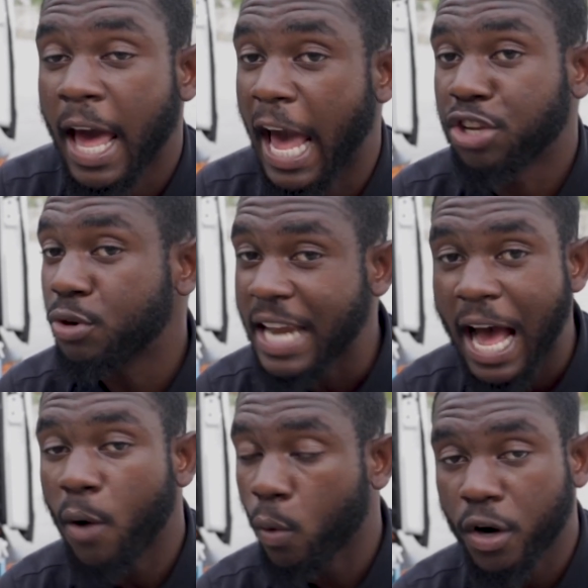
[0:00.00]
and you're
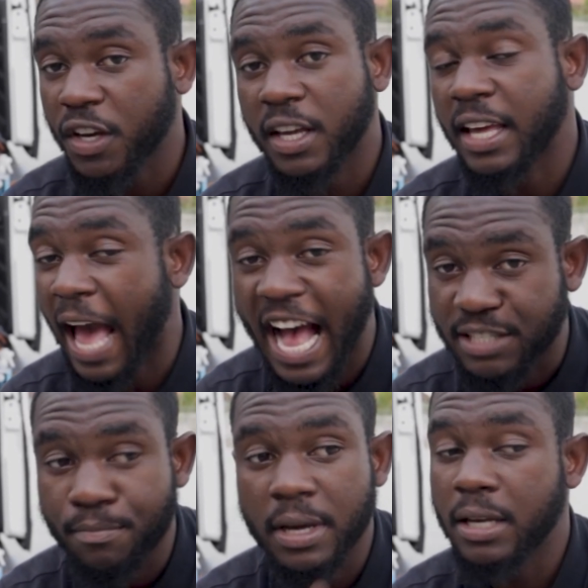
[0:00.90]
not working
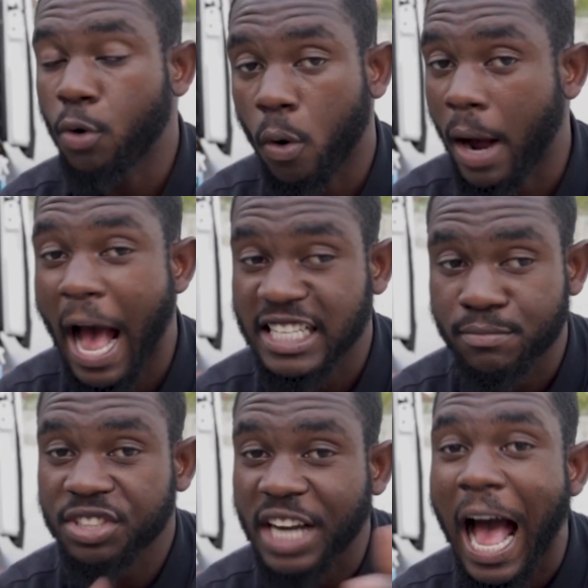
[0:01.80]
as many or as
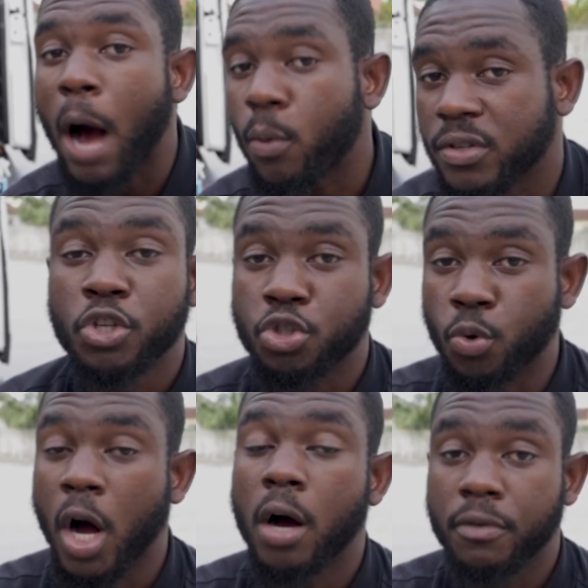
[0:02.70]
much hours to
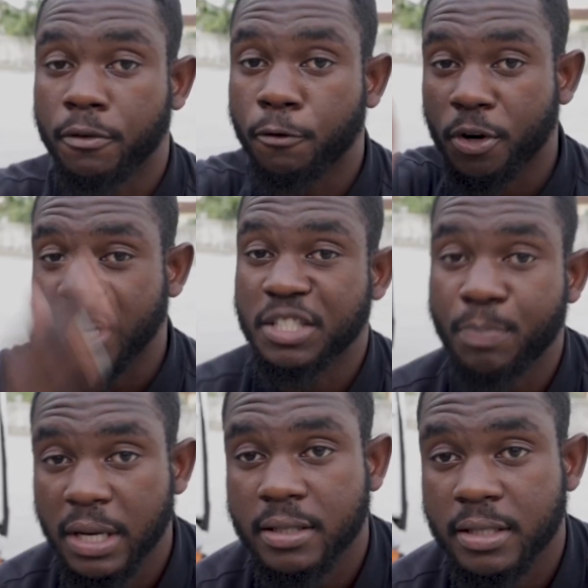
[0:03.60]
cover for the
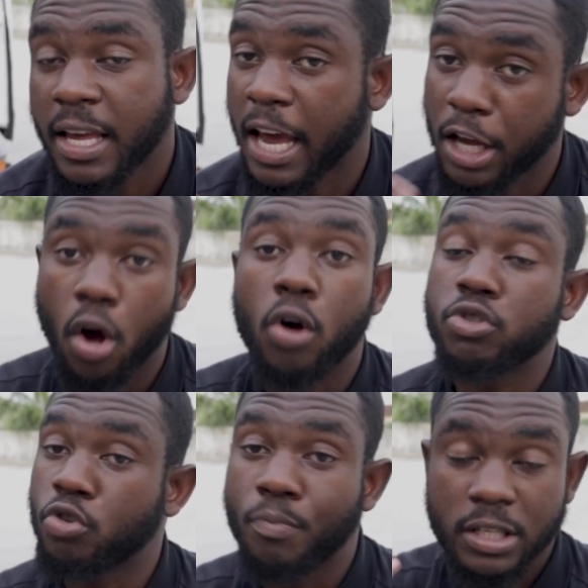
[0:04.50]
expense and
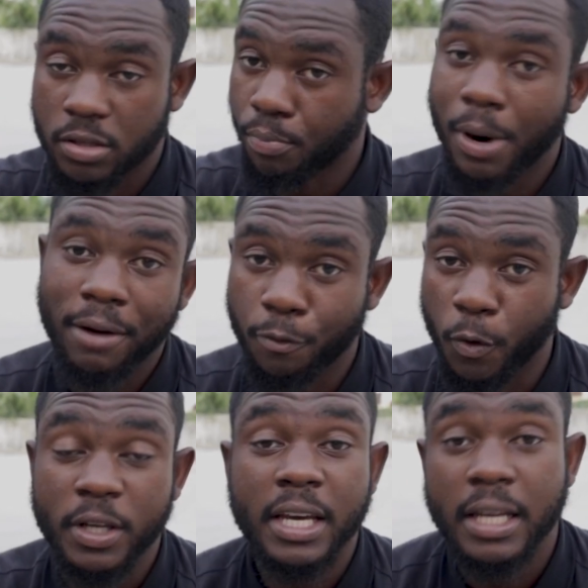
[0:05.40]
also make some profit
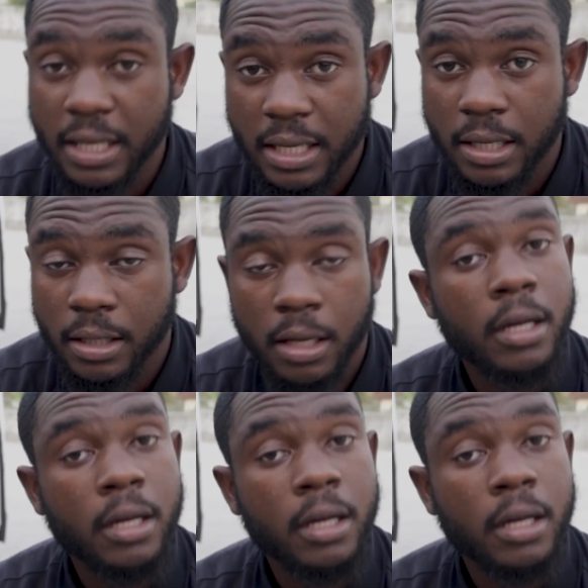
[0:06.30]
where you can eat,